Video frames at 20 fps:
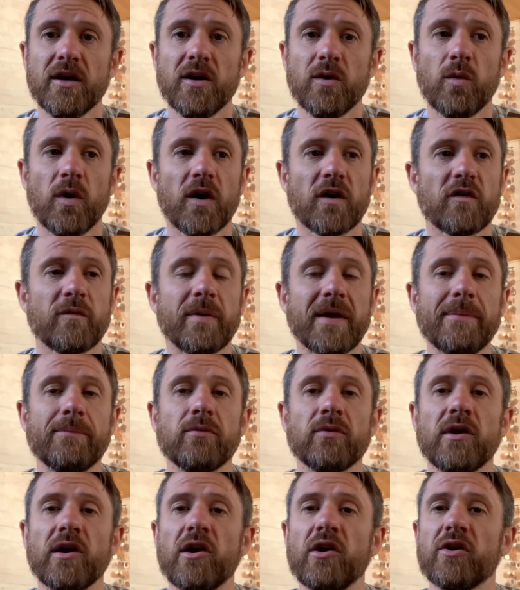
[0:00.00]
work with people,
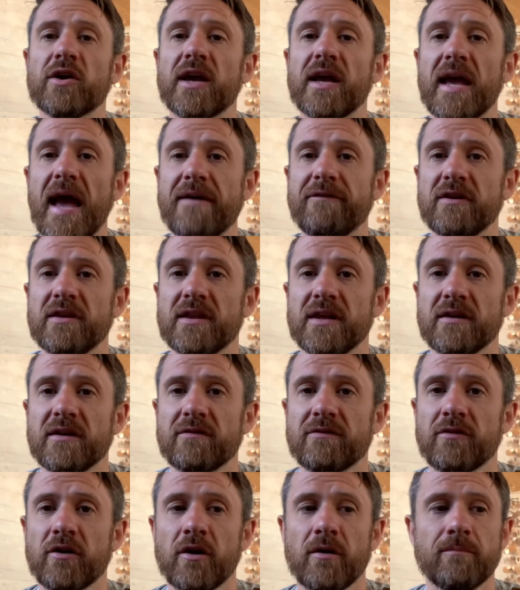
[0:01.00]
looking at everything
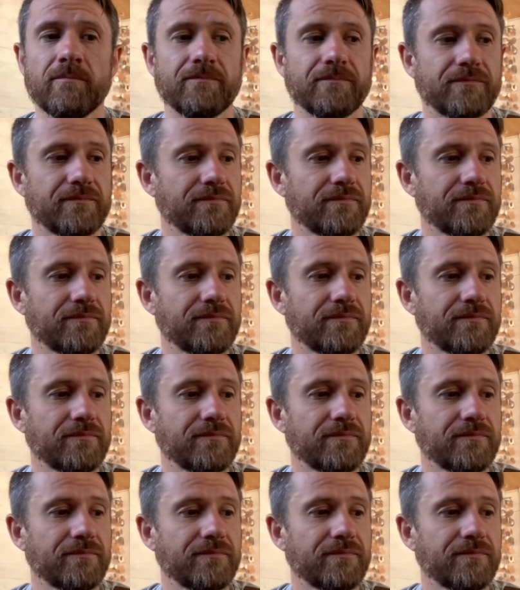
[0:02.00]
from